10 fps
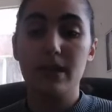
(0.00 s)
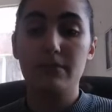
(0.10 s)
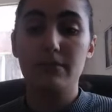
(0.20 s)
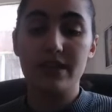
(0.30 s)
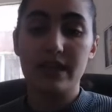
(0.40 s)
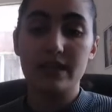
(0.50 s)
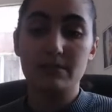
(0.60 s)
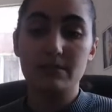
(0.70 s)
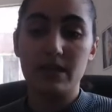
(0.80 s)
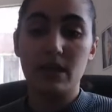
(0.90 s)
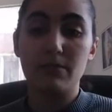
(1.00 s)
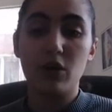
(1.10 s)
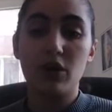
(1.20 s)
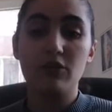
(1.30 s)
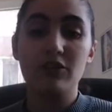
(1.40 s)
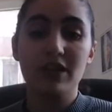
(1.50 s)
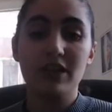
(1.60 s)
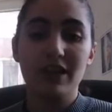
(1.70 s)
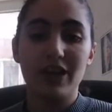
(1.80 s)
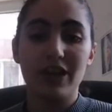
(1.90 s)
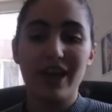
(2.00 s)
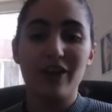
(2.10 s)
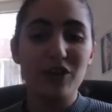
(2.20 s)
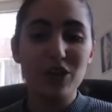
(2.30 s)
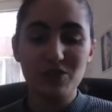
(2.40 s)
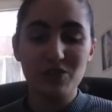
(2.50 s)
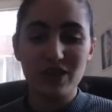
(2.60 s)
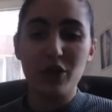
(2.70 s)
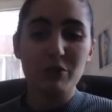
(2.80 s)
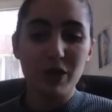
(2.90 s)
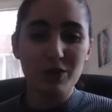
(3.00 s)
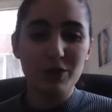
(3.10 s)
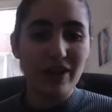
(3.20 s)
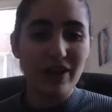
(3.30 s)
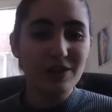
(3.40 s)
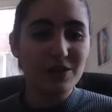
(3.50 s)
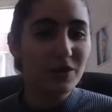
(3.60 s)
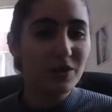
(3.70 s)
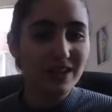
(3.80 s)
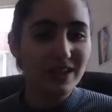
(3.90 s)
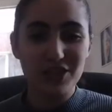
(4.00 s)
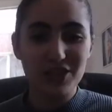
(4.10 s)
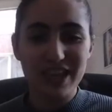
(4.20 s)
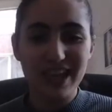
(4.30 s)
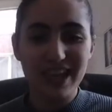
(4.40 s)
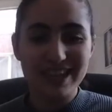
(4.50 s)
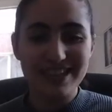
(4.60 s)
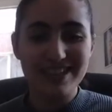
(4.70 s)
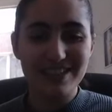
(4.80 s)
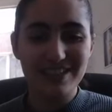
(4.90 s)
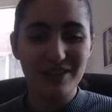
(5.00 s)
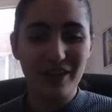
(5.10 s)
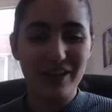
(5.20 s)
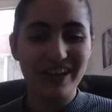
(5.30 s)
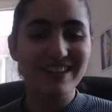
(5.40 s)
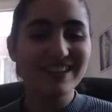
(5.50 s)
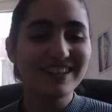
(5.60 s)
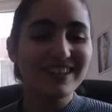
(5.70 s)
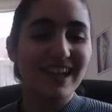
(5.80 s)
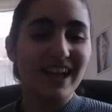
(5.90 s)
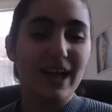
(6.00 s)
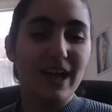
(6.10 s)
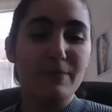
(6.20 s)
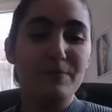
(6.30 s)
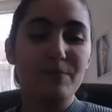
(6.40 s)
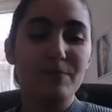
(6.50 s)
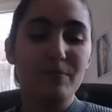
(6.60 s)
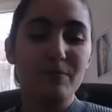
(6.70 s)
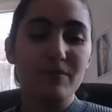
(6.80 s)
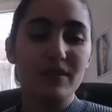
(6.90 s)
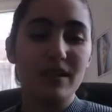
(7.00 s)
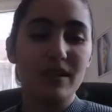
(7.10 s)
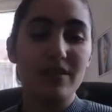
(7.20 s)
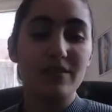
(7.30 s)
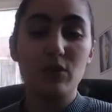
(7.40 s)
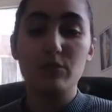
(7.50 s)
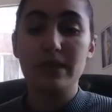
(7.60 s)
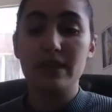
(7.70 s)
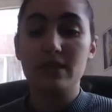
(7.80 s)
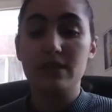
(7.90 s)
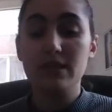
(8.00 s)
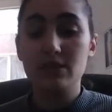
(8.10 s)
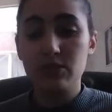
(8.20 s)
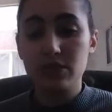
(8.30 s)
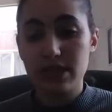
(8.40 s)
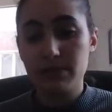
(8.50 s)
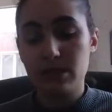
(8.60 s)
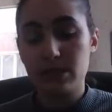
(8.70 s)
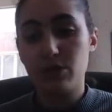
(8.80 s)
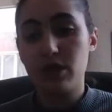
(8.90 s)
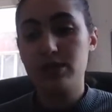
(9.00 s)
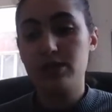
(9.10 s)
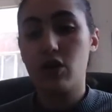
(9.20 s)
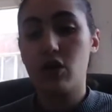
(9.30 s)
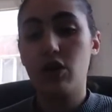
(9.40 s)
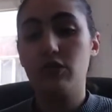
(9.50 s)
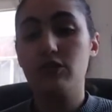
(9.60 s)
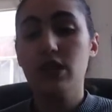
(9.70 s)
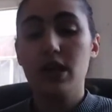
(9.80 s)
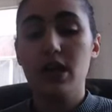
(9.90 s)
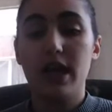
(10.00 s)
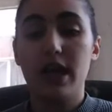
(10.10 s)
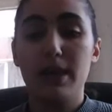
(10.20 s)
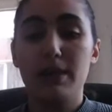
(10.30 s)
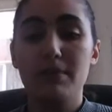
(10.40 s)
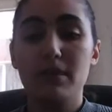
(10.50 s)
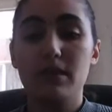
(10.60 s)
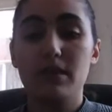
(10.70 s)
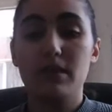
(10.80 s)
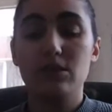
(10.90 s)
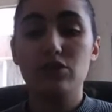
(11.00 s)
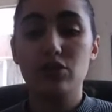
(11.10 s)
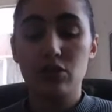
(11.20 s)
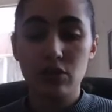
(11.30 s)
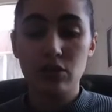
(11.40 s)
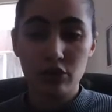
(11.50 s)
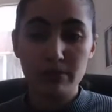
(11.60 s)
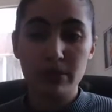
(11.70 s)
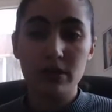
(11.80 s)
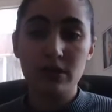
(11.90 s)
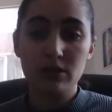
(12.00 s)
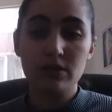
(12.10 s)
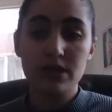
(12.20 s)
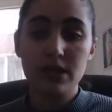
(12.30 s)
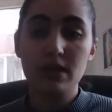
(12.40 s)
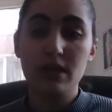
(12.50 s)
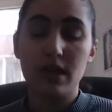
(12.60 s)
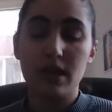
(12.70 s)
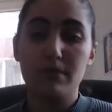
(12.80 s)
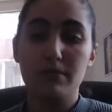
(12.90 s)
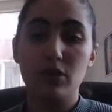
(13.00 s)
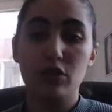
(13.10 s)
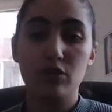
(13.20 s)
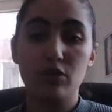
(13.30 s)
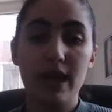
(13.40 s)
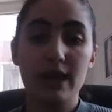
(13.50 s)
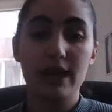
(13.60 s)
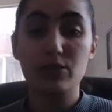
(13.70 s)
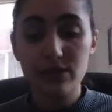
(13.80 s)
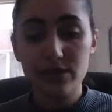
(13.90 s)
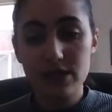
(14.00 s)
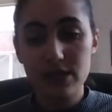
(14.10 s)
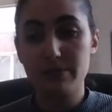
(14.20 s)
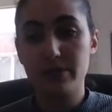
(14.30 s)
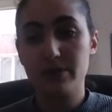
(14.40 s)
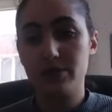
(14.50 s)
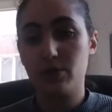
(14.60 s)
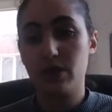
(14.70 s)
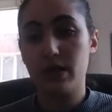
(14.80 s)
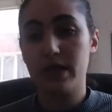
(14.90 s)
And that is made up of, okay, I've lost video, but I will carry on talking just in case it's still going. And that will be, the legal team is comprised of John Cooper QC, who has previous experience